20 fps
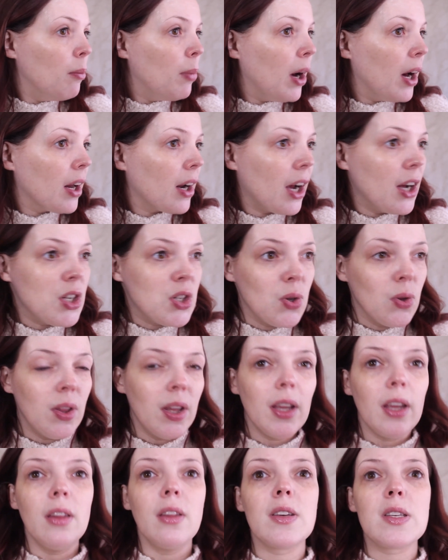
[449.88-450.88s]
But I do
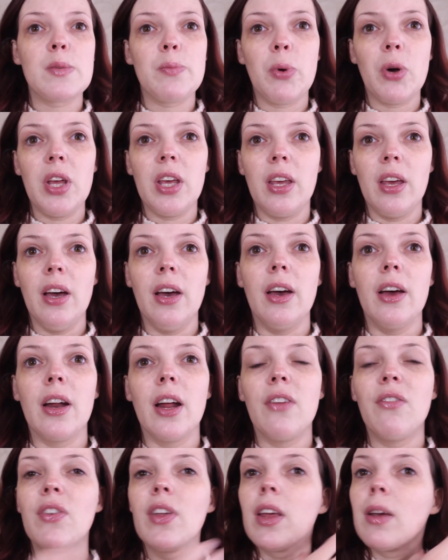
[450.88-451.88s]
think it looks pretty good.
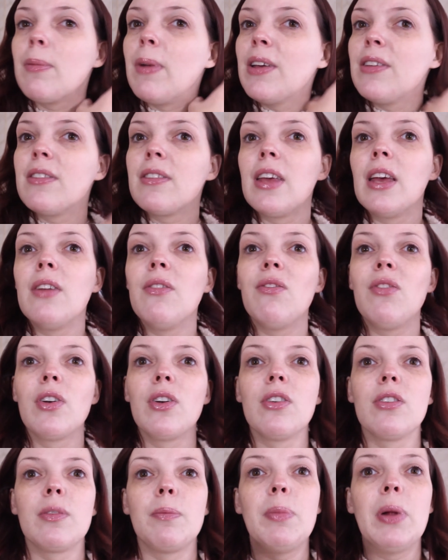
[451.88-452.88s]
I feel like my skin
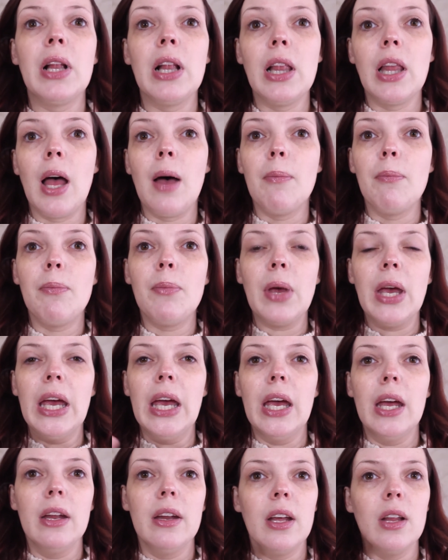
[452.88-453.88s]
feels plump
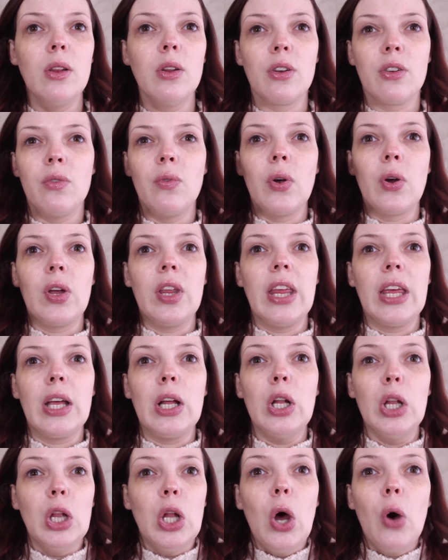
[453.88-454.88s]
and it looks very like
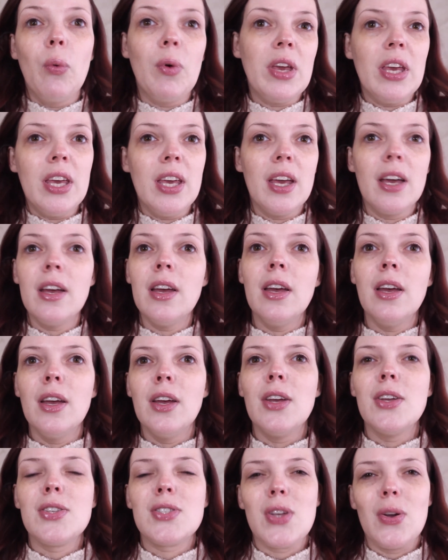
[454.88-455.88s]
glowy.
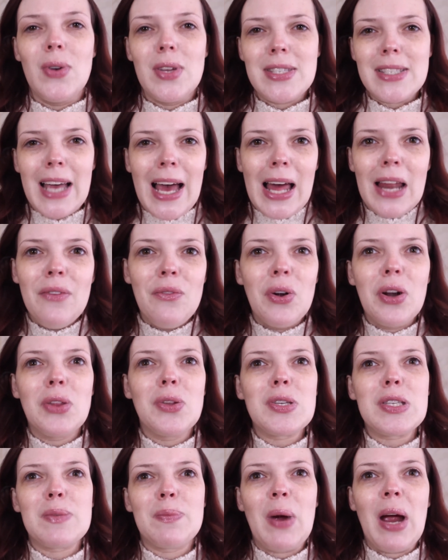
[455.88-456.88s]
So it's kind of one of
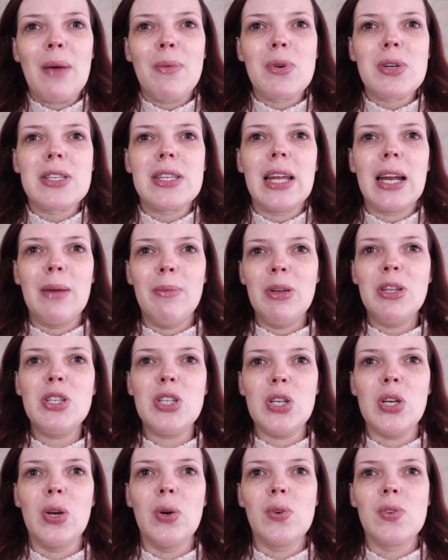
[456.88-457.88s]
those primers that I'm
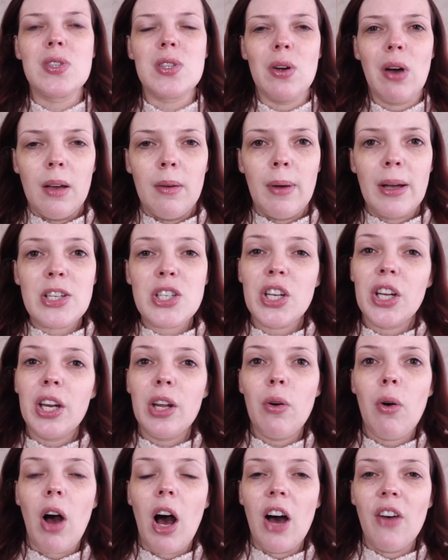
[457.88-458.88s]
into. So I'm actually
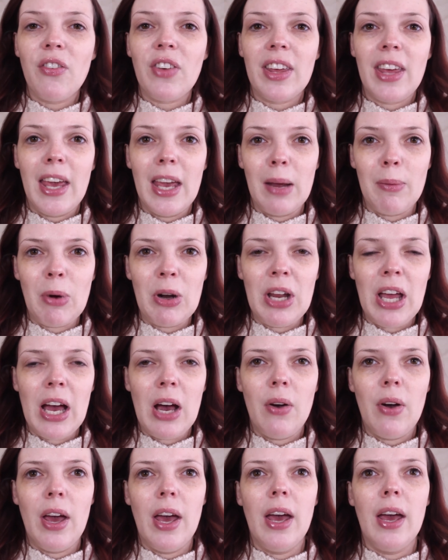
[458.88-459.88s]
gonna go off camera
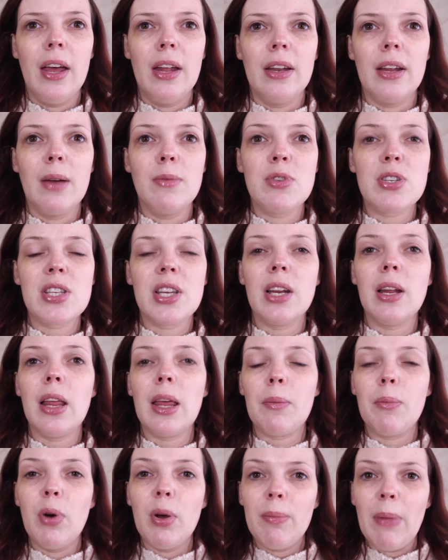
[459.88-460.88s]
now, and I'm just gonna
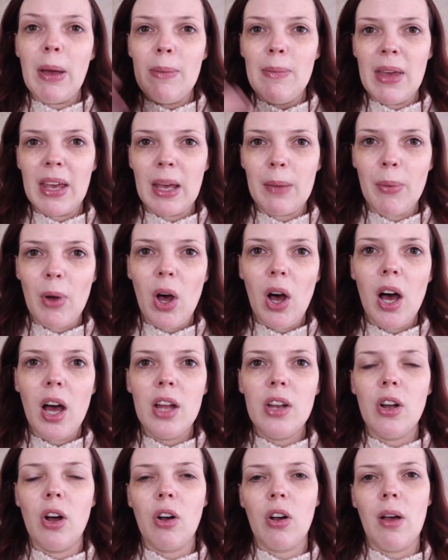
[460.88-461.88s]
like put my makeup
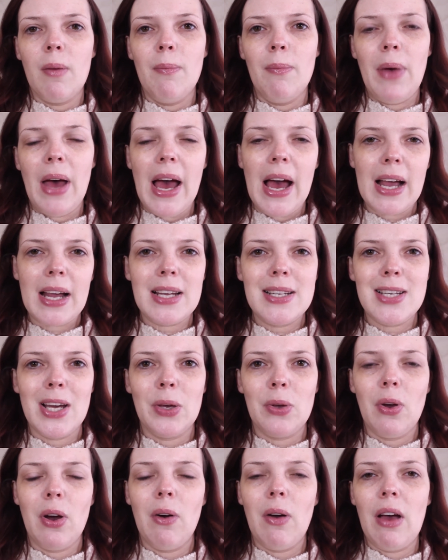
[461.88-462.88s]
on. I'll come back,
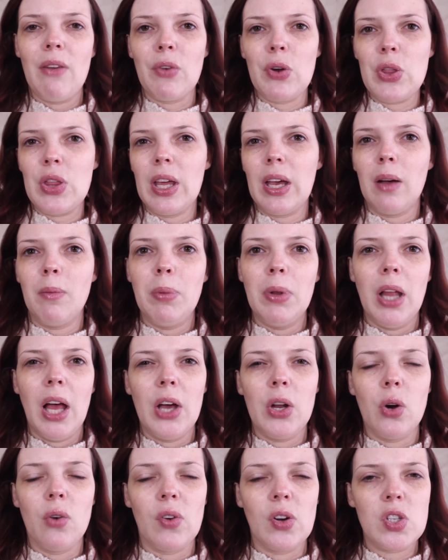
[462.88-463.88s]
tell you how everything
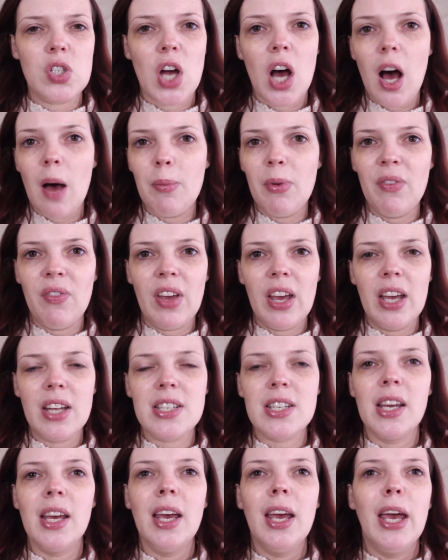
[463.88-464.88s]
applied over top of
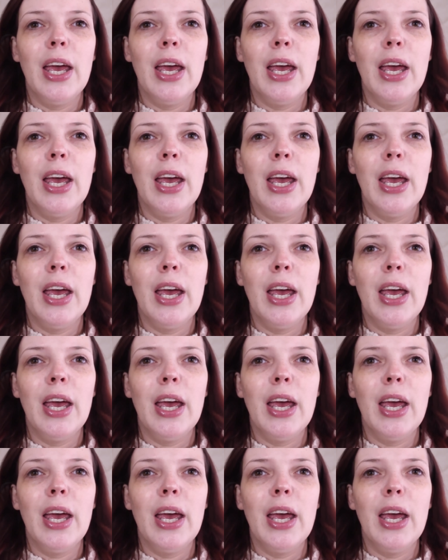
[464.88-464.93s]
it,